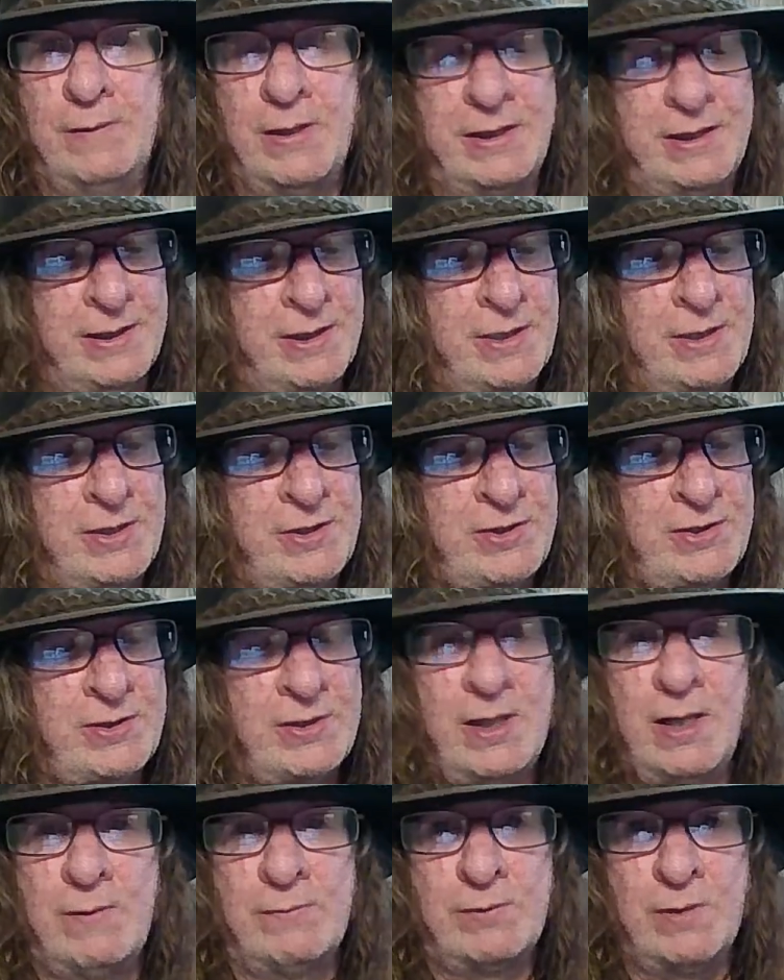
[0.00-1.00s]
Very
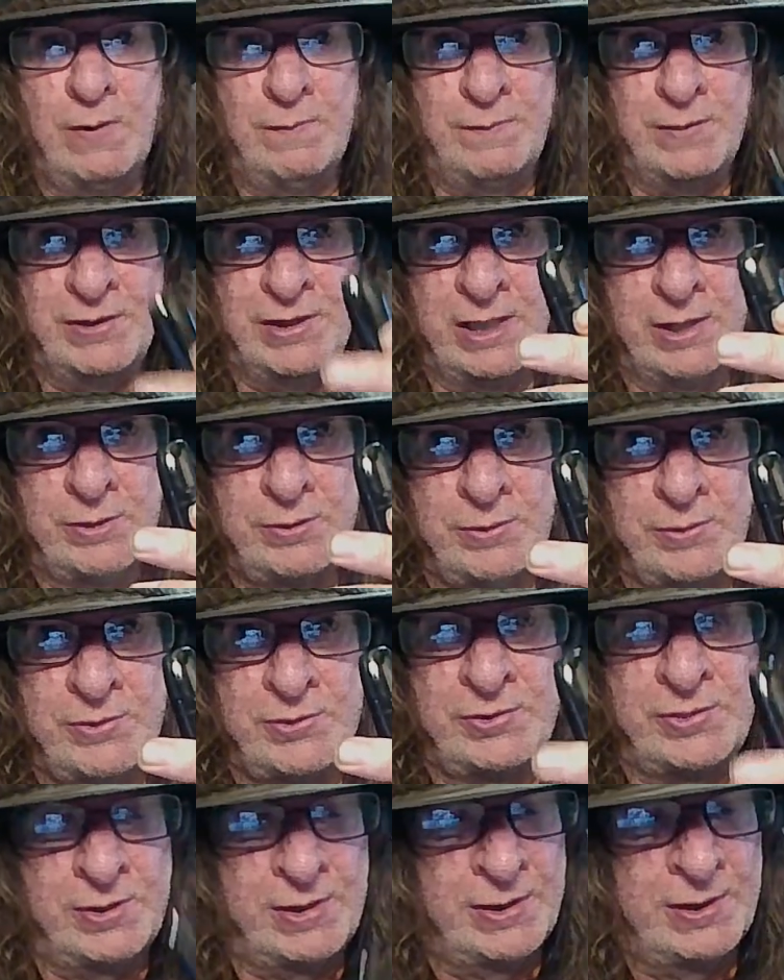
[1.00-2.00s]
nice. I've got vanilla
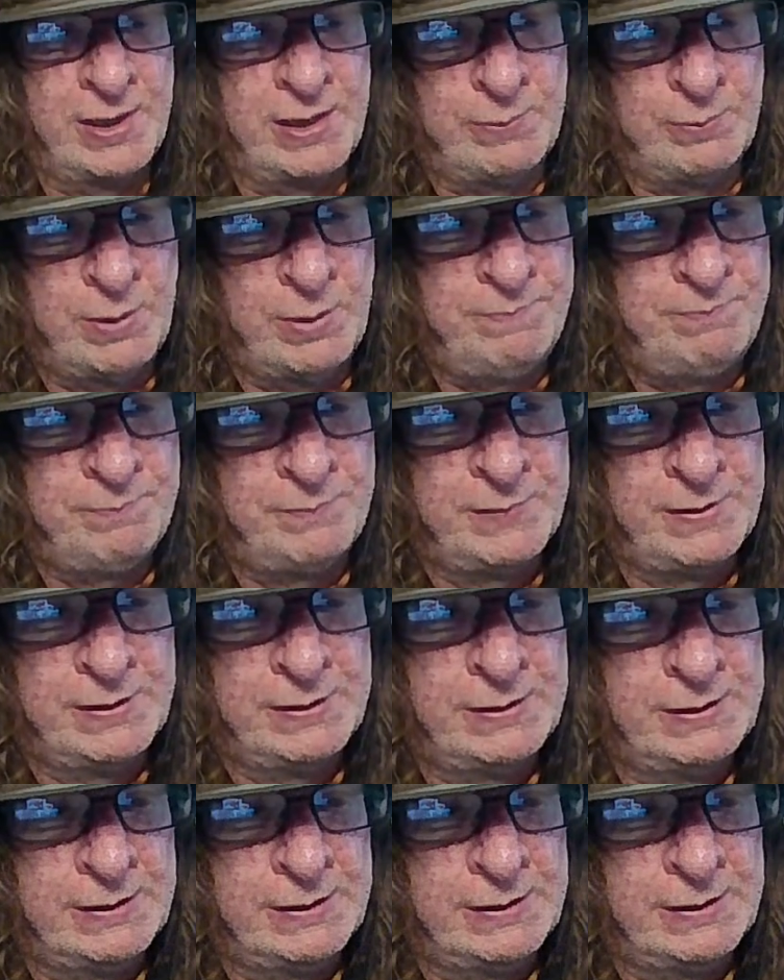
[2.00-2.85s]
custard in that one.